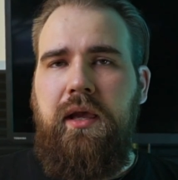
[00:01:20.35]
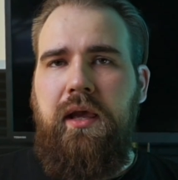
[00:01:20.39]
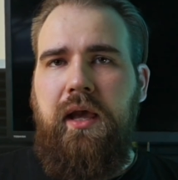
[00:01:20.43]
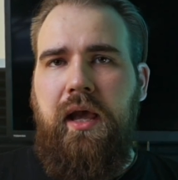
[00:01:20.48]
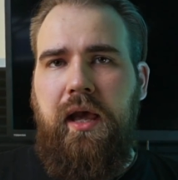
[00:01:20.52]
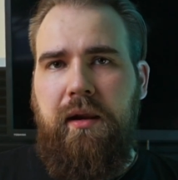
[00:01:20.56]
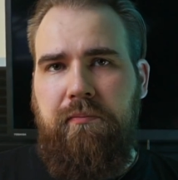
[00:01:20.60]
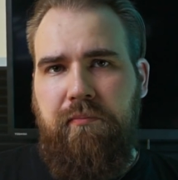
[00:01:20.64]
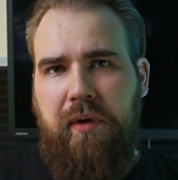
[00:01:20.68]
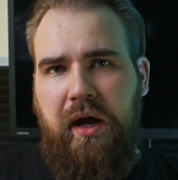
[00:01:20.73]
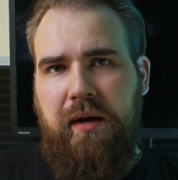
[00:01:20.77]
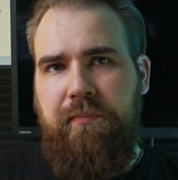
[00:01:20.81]

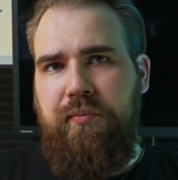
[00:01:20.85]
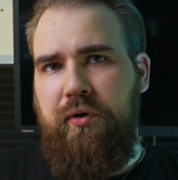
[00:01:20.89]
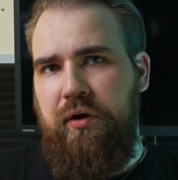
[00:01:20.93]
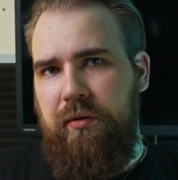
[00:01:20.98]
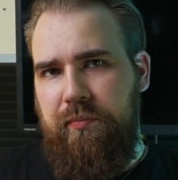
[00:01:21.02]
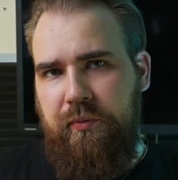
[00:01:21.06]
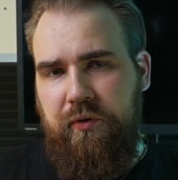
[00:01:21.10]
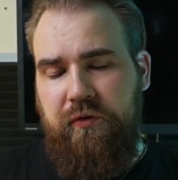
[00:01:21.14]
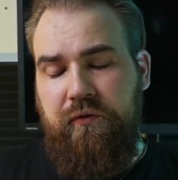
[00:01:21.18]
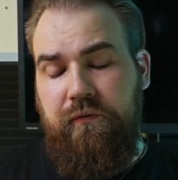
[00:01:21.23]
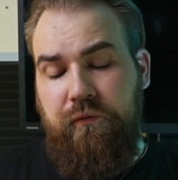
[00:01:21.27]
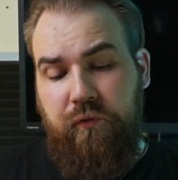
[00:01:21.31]
And my
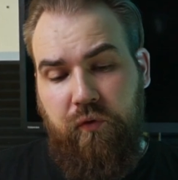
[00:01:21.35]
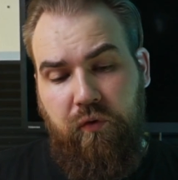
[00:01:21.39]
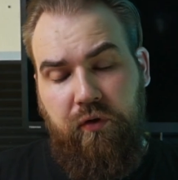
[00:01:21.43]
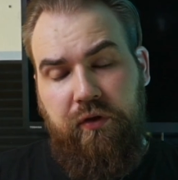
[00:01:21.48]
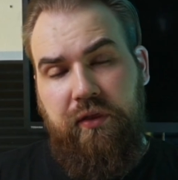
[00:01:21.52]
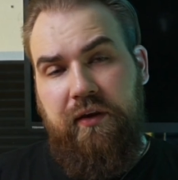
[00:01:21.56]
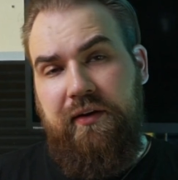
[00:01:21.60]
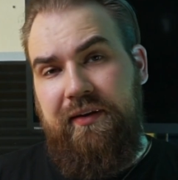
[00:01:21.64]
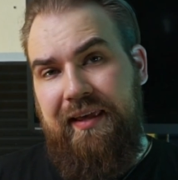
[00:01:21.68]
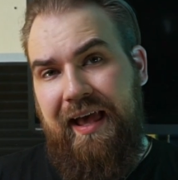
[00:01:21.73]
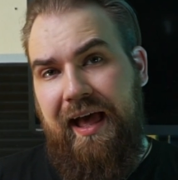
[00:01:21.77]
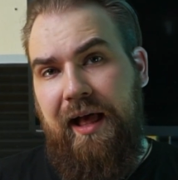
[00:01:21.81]
purpose for
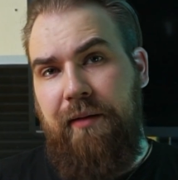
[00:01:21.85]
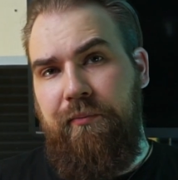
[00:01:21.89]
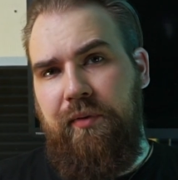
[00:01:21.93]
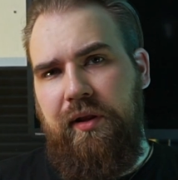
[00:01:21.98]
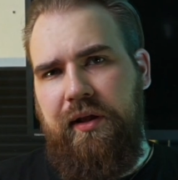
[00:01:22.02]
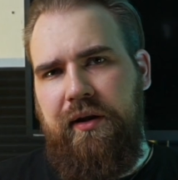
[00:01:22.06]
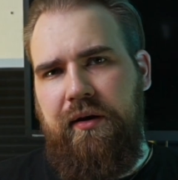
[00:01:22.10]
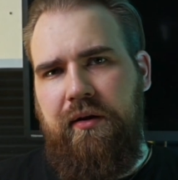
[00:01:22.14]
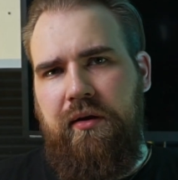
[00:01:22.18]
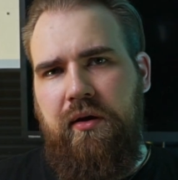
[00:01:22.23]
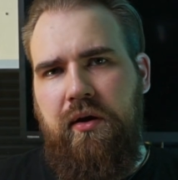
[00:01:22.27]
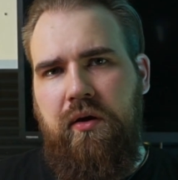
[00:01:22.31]
the
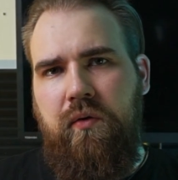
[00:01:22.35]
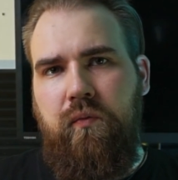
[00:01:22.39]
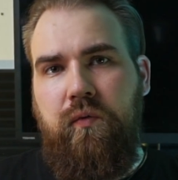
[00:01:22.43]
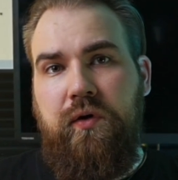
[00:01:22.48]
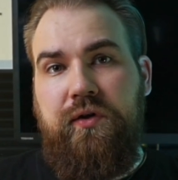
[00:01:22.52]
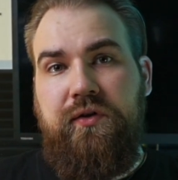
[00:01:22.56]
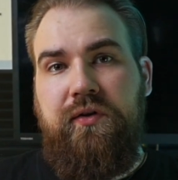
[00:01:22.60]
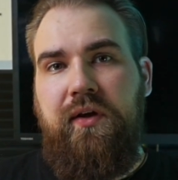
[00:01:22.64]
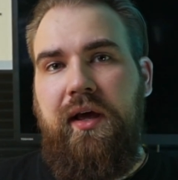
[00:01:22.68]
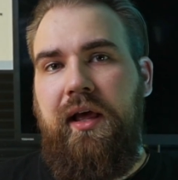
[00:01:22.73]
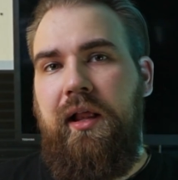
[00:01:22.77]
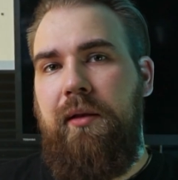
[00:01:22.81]
tablet was
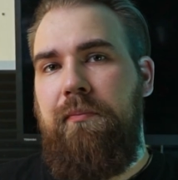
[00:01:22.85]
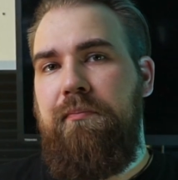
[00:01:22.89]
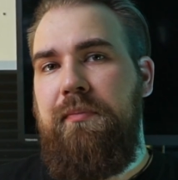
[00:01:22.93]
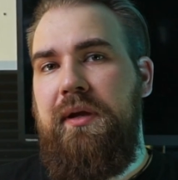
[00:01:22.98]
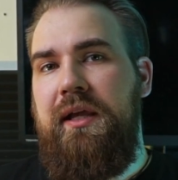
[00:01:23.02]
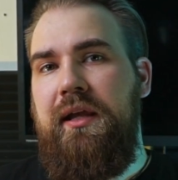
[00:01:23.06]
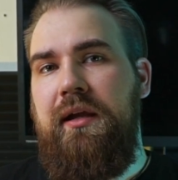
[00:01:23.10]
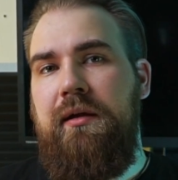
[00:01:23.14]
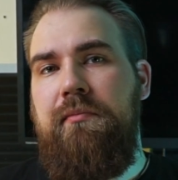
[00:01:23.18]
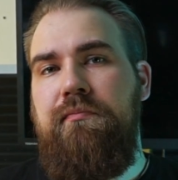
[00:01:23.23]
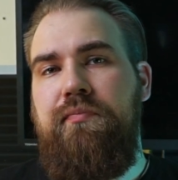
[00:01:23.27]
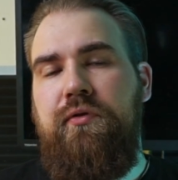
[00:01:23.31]
to help
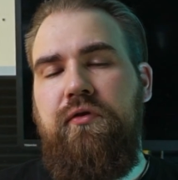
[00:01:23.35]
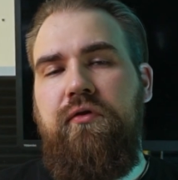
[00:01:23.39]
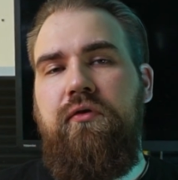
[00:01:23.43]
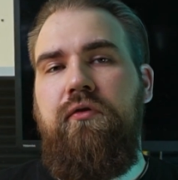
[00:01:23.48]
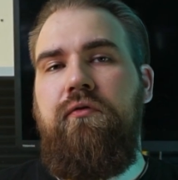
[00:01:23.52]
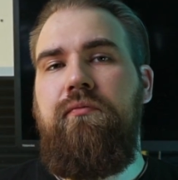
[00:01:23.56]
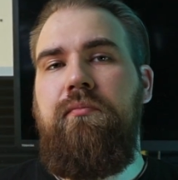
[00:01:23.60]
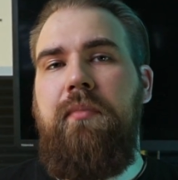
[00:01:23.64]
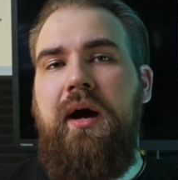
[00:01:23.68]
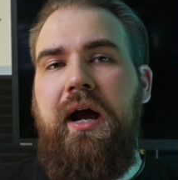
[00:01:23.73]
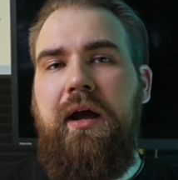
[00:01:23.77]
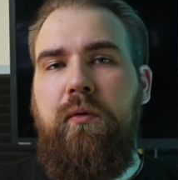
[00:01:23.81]
me improve
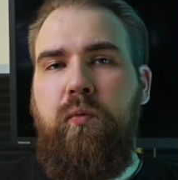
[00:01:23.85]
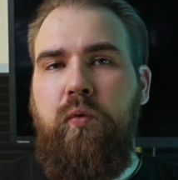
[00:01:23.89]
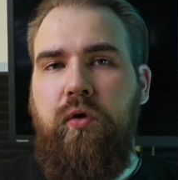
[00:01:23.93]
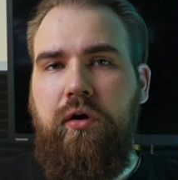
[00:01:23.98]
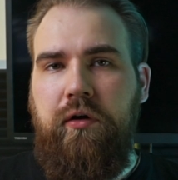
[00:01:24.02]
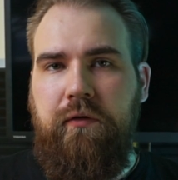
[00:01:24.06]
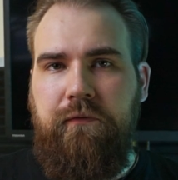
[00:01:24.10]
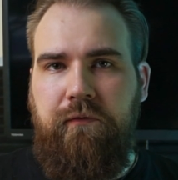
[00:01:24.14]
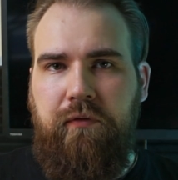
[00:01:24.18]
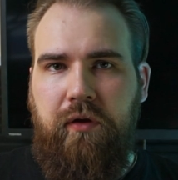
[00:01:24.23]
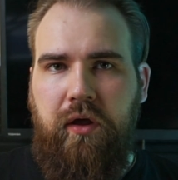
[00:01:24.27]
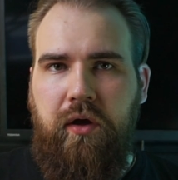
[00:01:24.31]
my
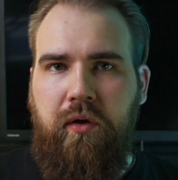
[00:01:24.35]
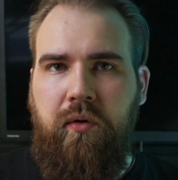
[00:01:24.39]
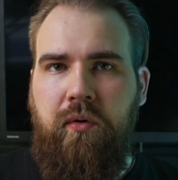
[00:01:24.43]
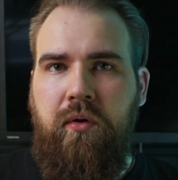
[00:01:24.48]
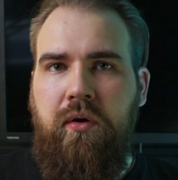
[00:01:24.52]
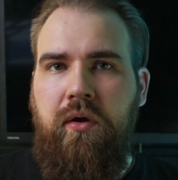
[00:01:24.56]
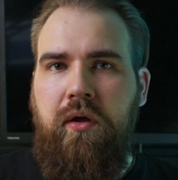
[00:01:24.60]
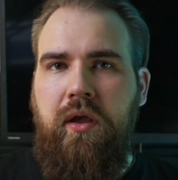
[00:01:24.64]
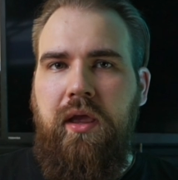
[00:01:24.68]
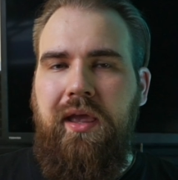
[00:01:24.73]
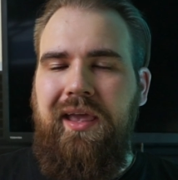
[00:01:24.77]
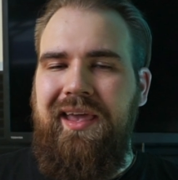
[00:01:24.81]
workflow
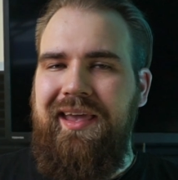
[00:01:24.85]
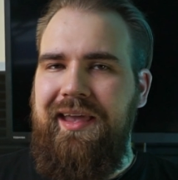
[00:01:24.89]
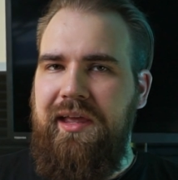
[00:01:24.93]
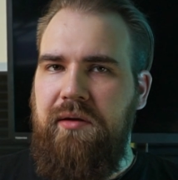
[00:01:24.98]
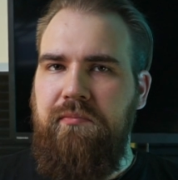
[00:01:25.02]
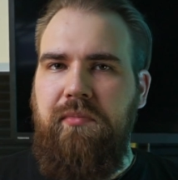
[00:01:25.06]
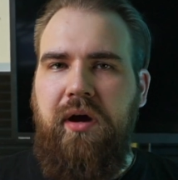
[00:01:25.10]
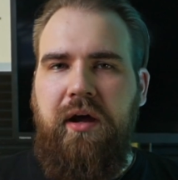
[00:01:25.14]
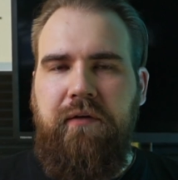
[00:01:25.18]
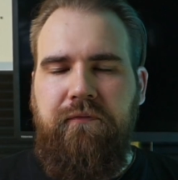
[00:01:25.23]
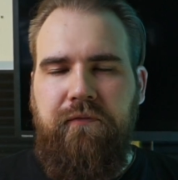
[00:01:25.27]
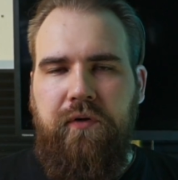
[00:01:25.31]
in
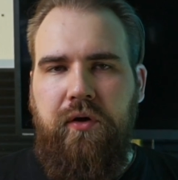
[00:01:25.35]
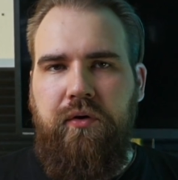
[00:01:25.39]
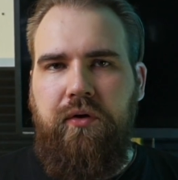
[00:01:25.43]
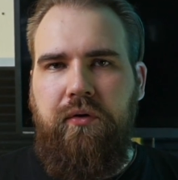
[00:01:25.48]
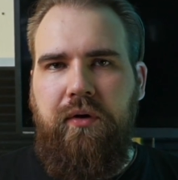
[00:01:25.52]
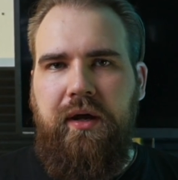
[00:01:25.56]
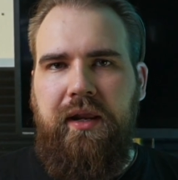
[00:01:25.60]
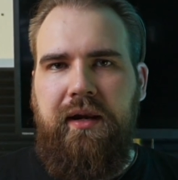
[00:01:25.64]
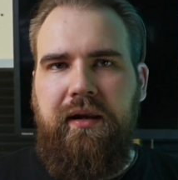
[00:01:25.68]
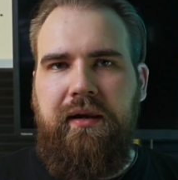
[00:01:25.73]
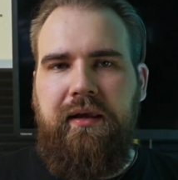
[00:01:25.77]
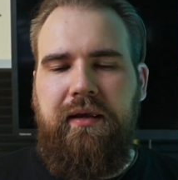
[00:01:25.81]
my photo
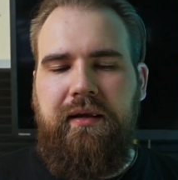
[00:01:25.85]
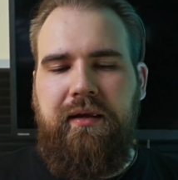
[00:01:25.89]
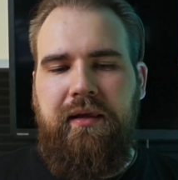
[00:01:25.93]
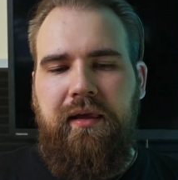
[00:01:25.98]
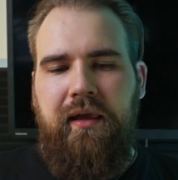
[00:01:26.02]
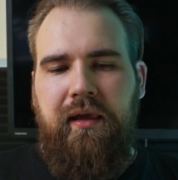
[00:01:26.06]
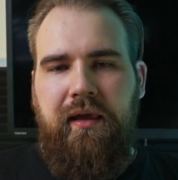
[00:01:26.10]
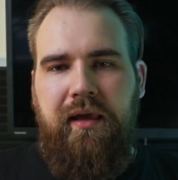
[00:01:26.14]
editing,